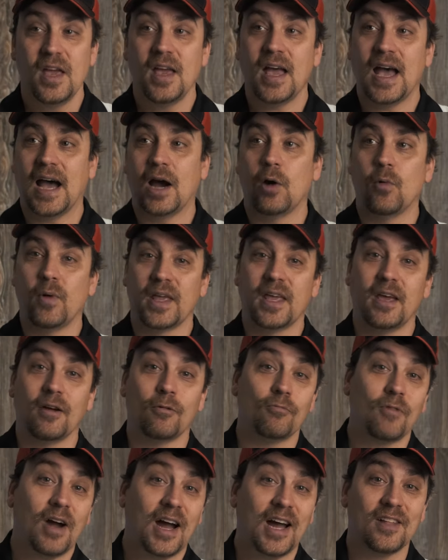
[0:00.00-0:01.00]
how we get
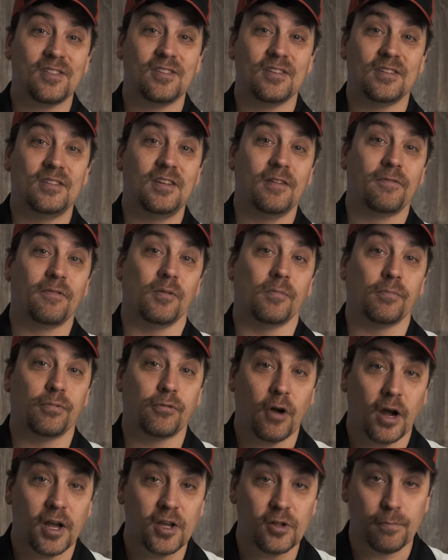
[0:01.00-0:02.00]
rods at different
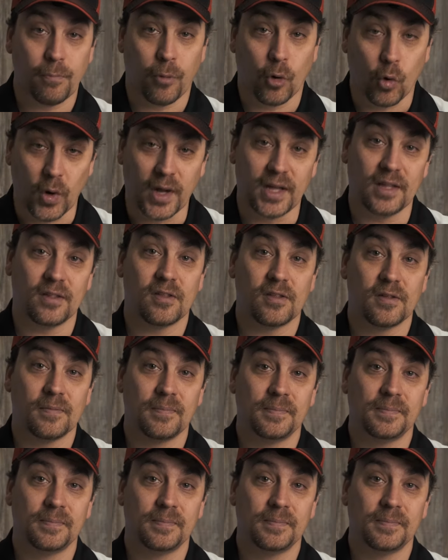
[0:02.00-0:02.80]
price points.